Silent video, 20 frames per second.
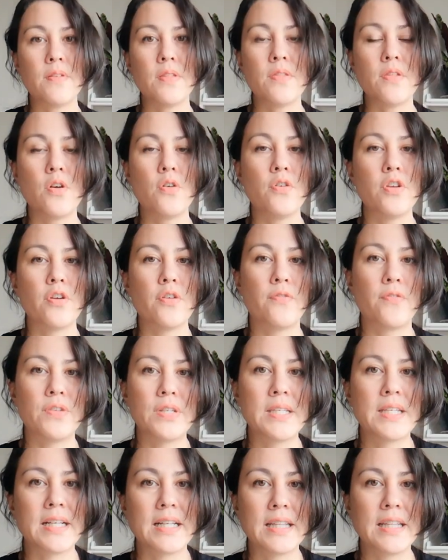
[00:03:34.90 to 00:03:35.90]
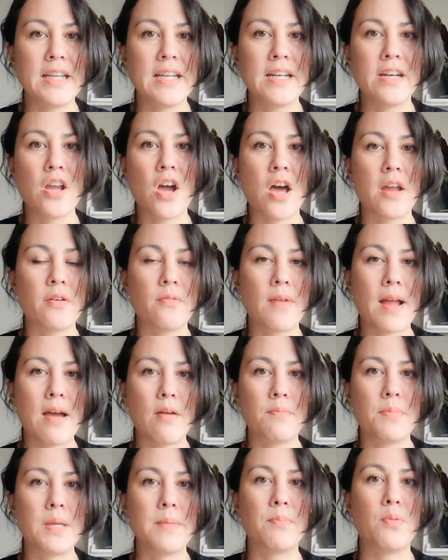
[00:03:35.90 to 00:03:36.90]
Even though you're physically not
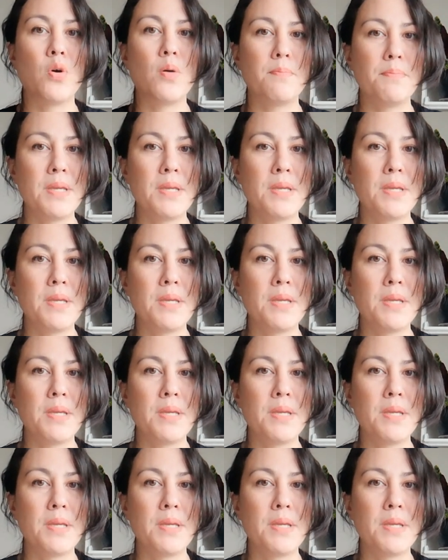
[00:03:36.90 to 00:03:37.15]
around people,